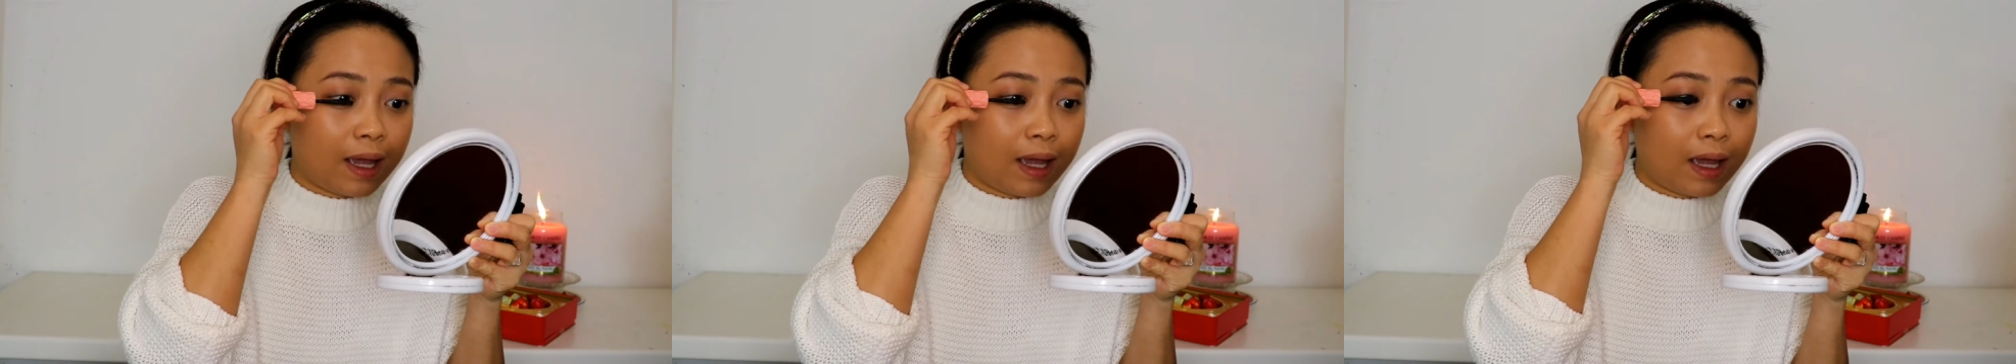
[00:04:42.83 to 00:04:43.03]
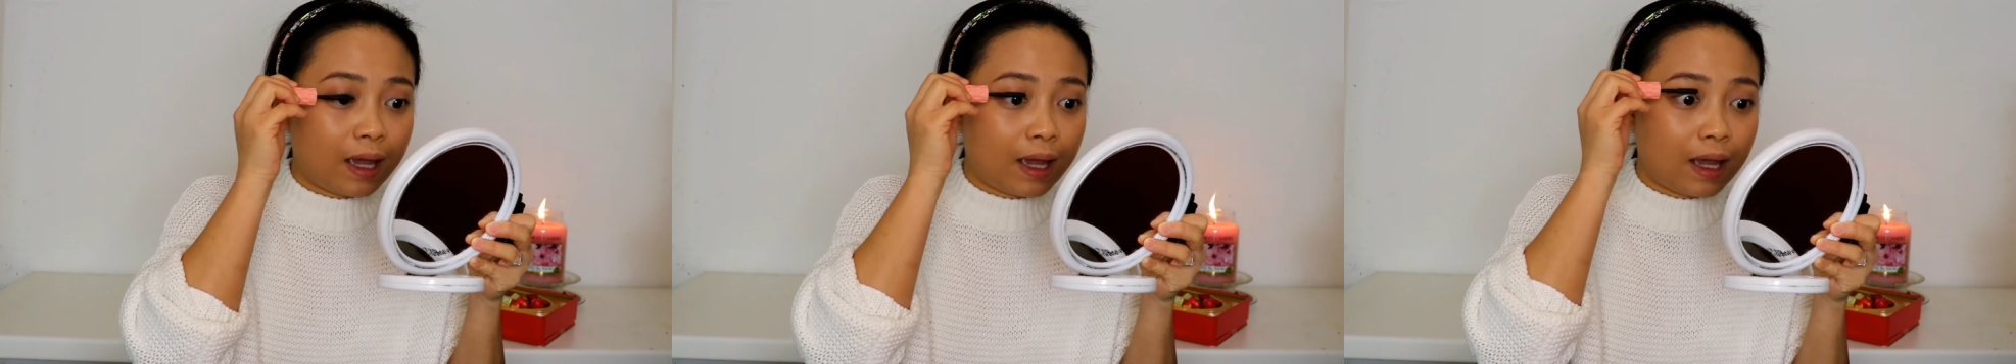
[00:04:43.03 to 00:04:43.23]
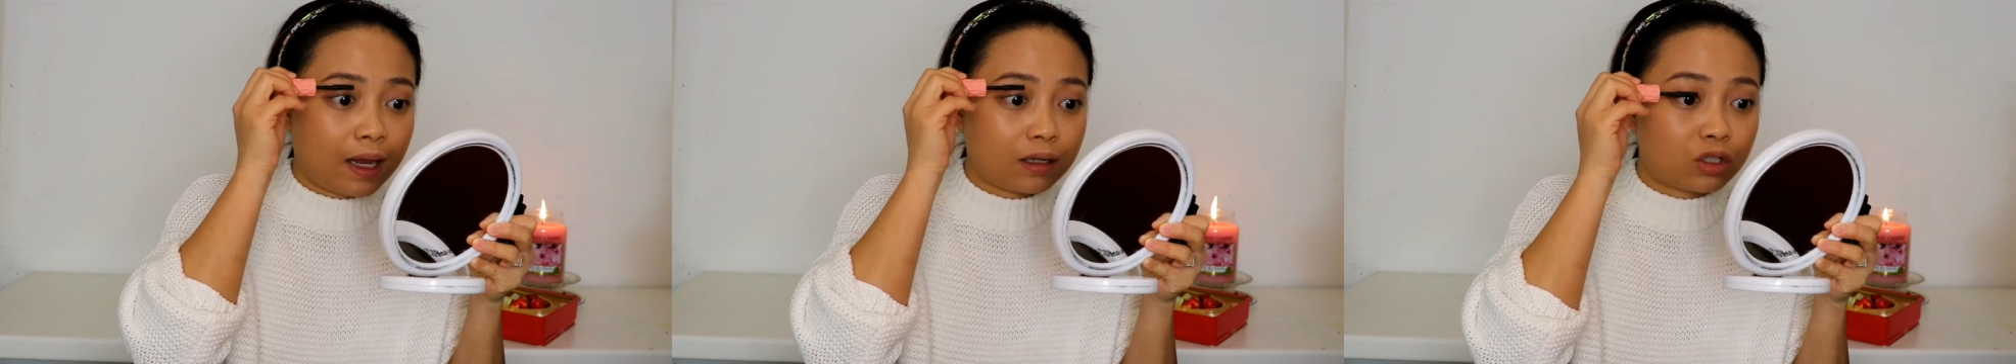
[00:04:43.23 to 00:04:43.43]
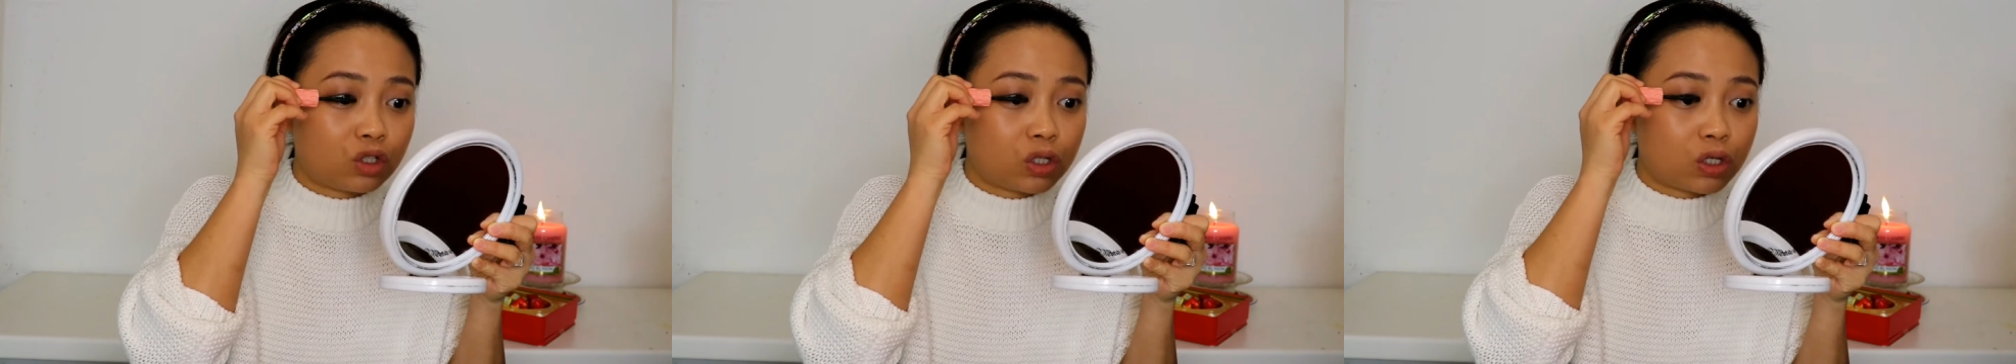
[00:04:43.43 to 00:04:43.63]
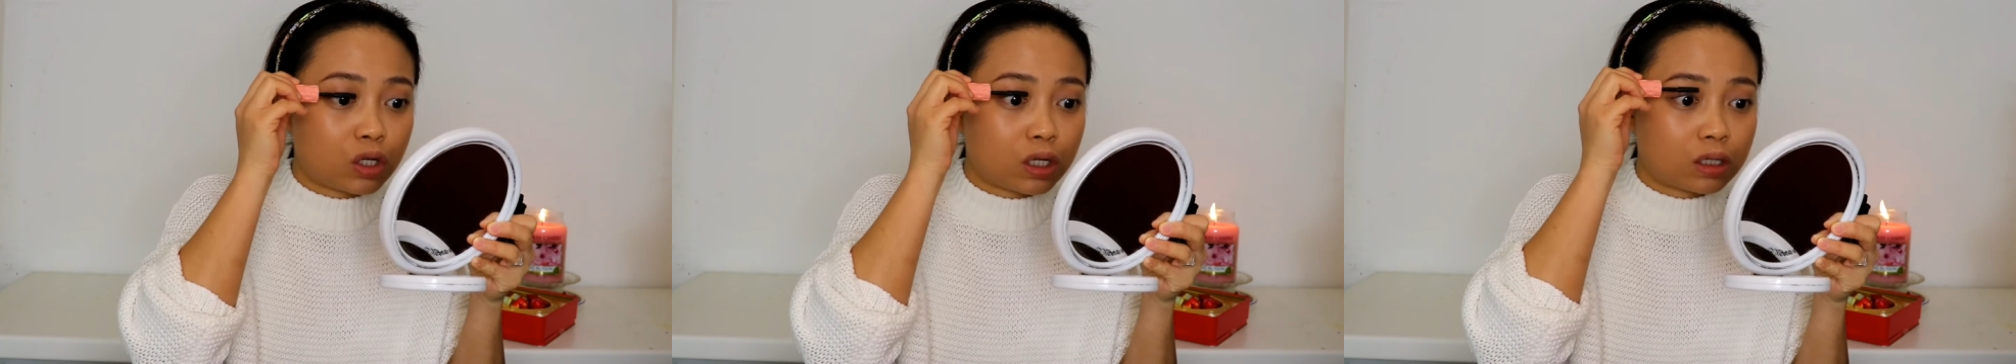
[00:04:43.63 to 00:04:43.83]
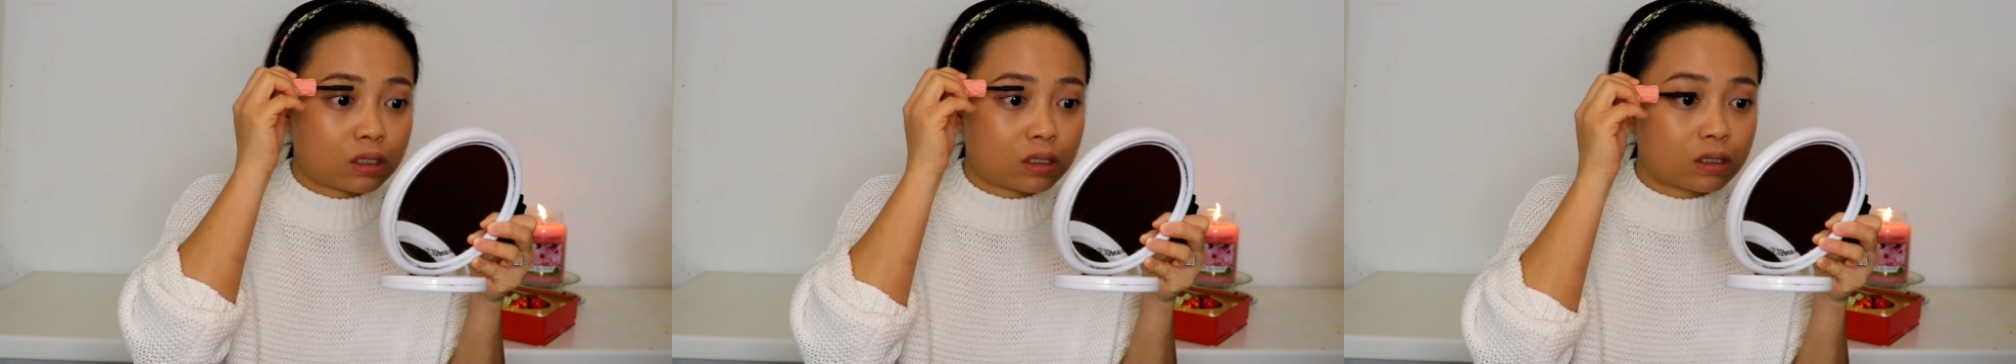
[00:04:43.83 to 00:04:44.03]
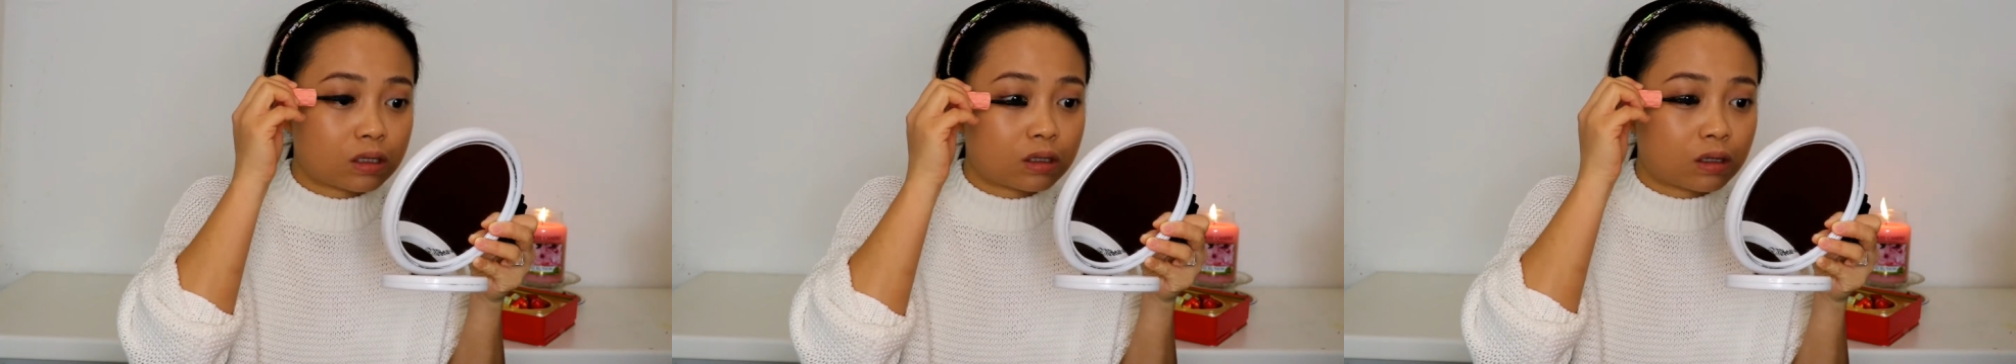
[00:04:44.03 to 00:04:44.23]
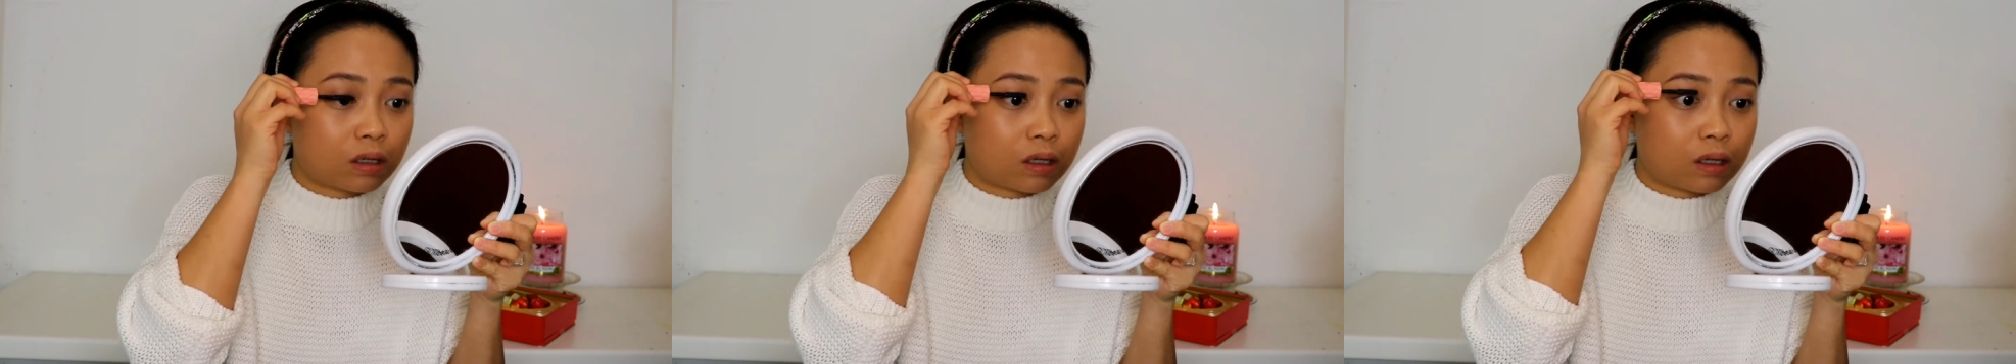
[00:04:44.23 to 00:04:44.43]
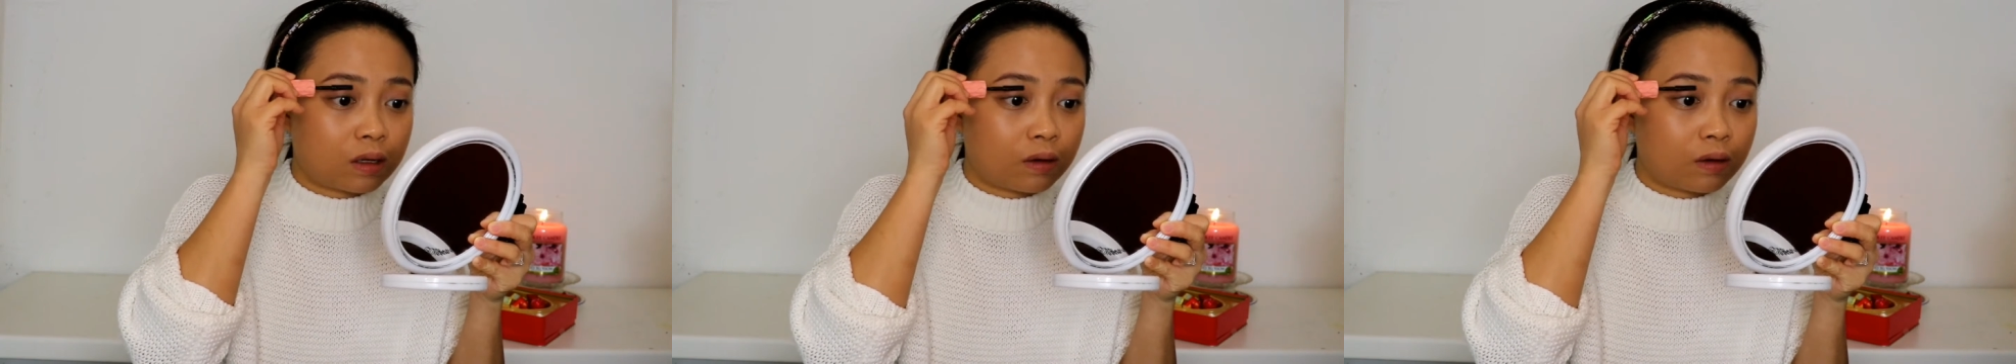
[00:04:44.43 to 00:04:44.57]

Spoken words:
and just